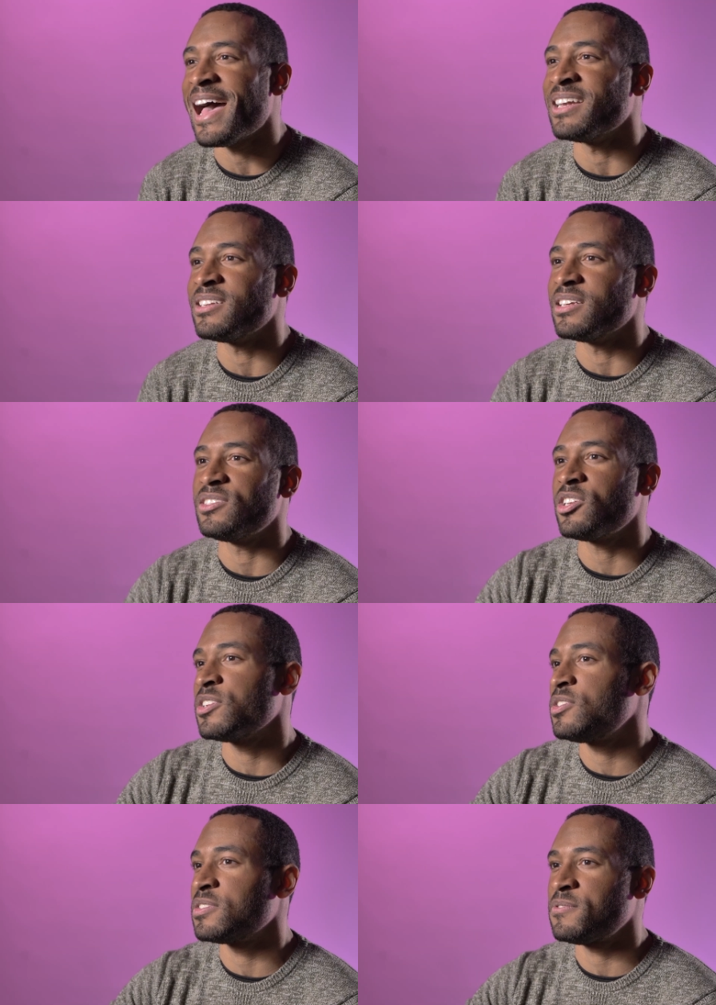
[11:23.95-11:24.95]
and it
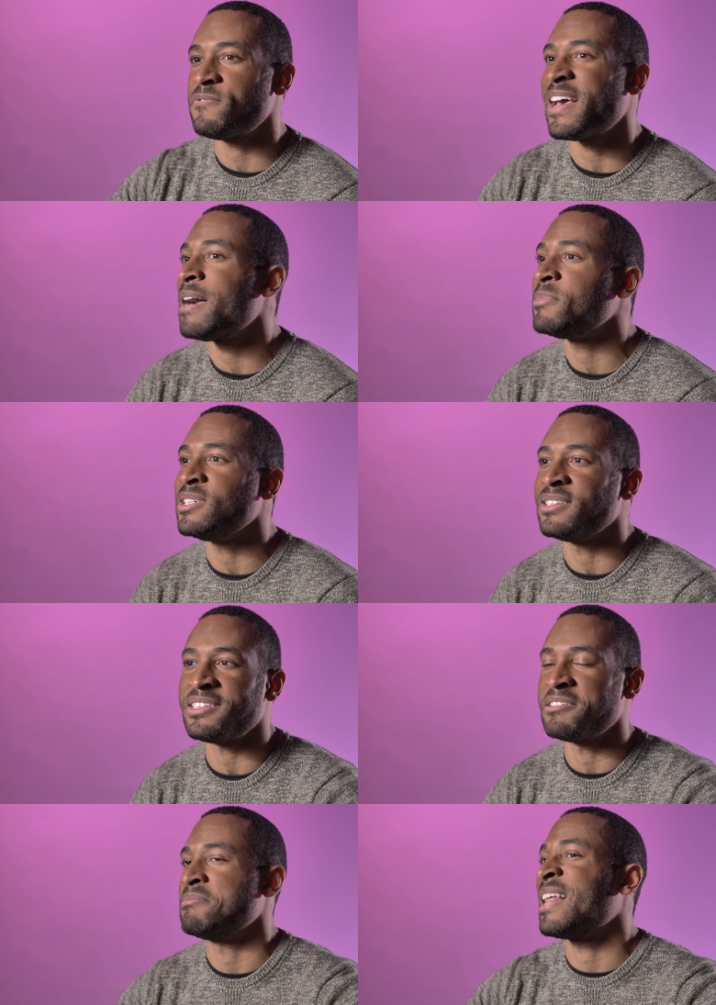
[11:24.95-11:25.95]
touches
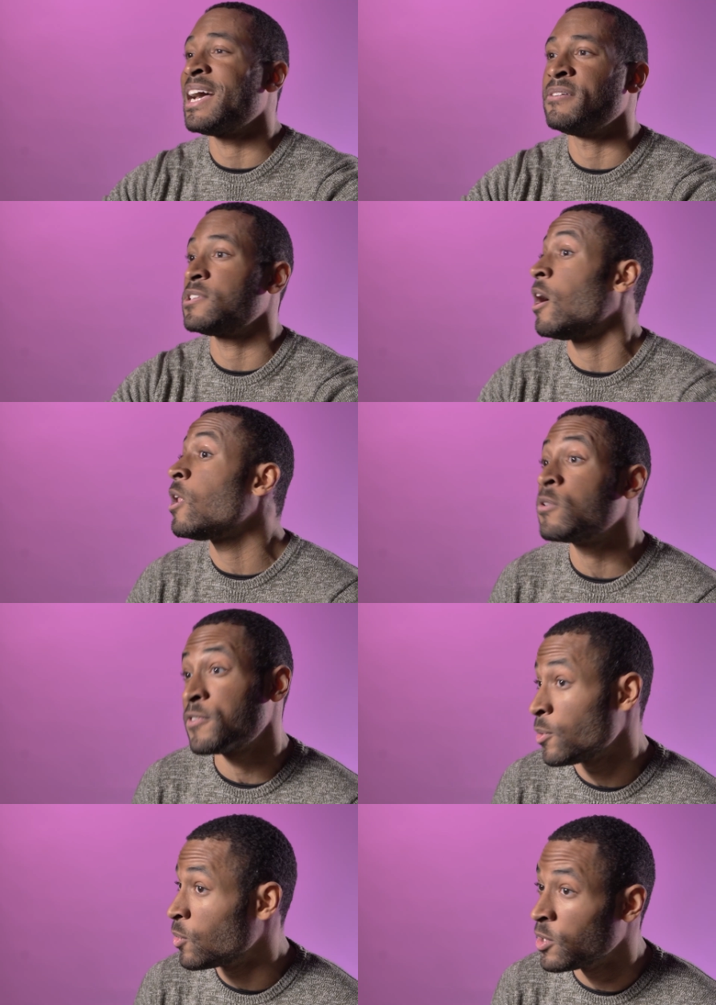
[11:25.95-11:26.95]
families and lives all
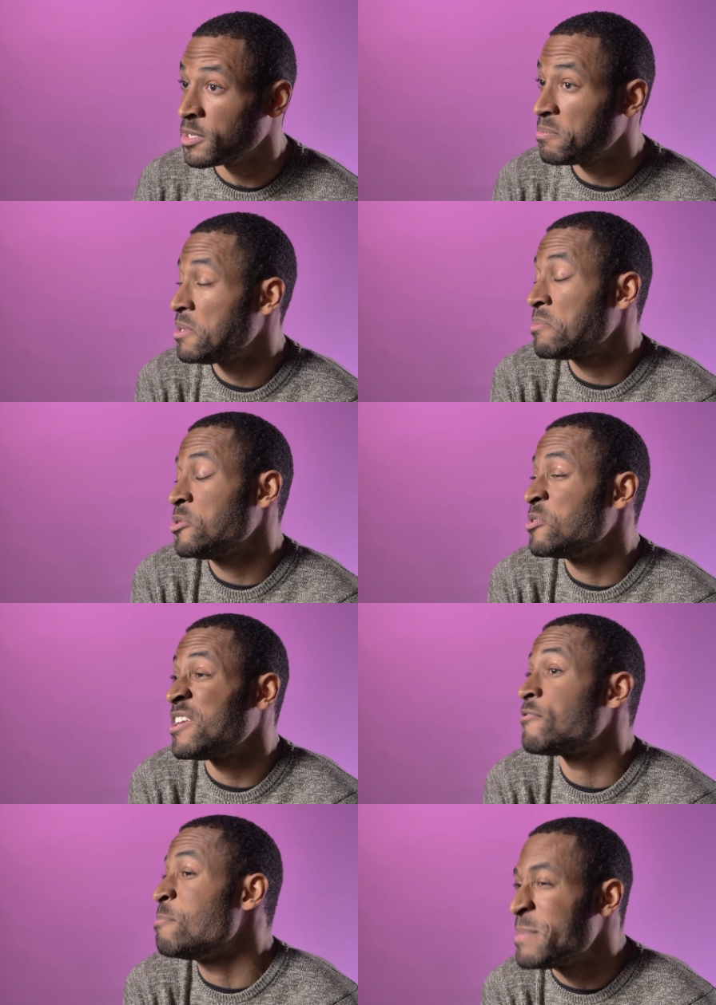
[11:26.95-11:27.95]
over the world. People you'll
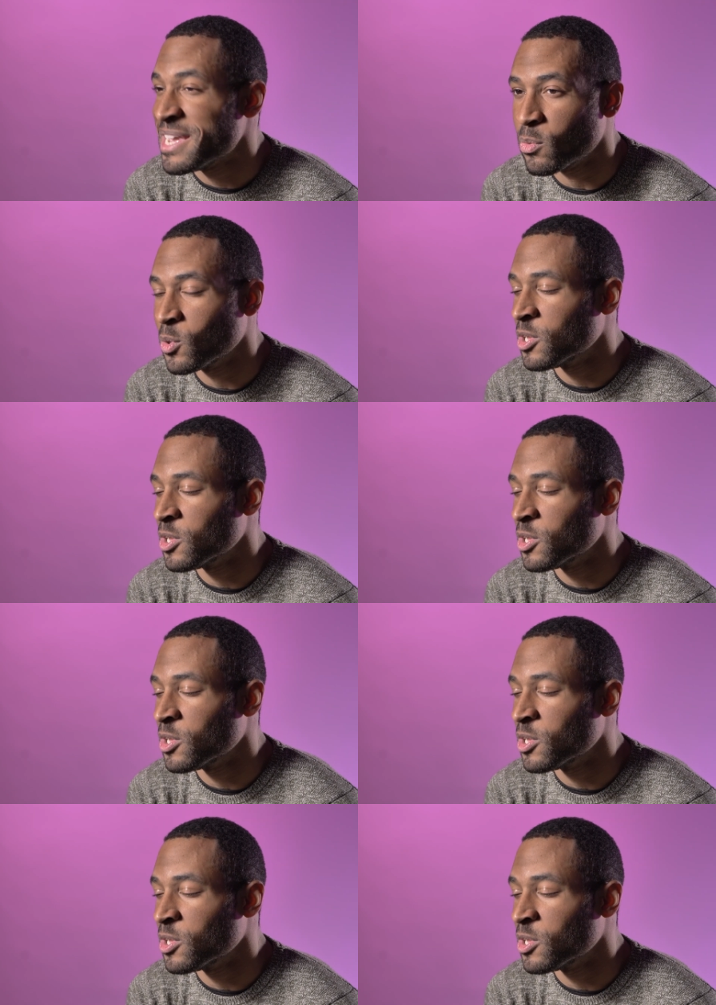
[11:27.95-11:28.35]
never meet